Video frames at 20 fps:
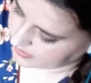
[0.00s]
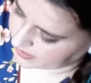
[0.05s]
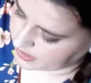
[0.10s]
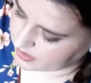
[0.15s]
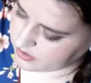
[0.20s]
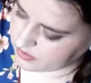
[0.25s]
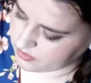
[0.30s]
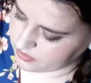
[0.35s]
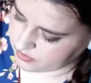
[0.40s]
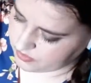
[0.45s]
Like
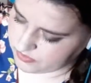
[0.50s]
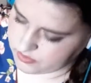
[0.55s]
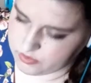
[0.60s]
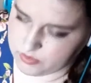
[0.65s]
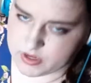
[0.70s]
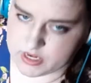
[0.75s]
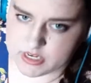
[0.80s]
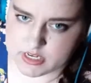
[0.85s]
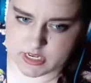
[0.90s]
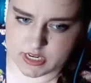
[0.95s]
I don't know if
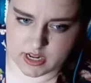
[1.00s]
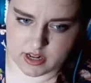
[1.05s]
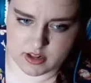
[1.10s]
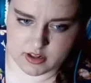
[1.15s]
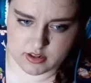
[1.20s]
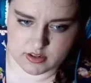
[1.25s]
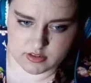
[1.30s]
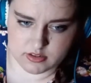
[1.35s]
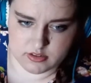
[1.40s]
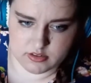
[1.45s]
you can
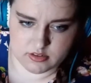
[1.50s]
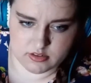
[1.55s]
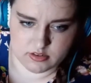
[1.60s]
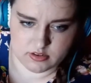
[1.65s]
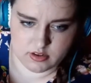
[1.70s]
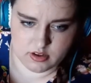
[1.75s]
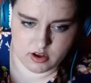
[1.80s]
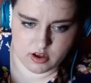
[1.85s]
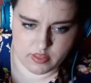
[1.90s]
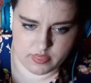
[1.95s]
tell
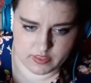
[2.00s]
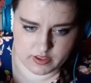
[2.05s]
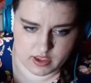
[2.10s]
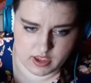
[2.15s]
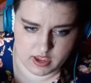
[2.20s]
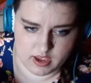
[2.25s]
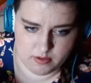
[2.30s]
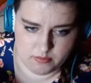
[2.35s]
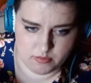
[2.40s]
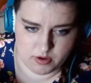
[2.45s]
on the
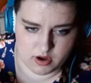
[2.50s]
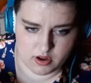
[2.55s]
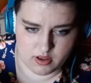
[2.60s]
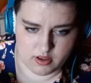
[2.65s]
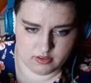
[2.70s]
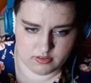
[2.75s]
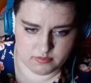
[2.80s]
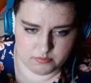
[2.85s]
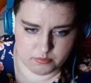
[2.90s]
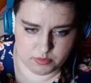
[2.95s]

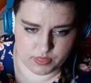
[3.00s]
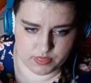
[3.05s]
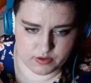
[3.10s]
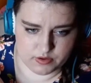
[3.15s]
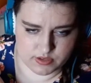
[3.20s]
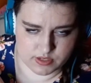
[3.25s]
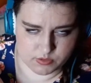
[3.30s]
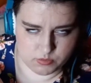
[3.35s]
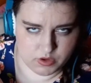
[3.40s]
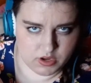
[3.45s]
camera, but
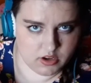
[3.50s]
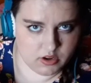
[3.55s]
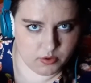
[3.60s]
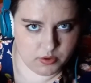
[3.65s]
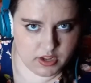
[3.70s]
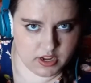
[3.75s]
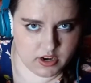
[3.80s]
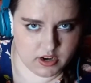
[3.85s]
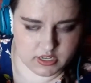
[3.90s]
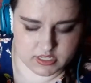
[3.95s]
there's a window
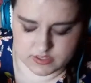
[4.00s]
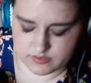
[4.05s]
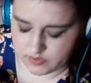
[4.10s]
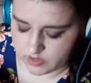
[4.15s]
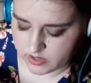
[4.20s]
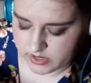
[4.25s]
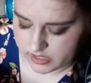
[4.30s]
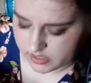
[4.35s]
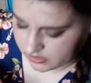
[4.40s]
here. It's very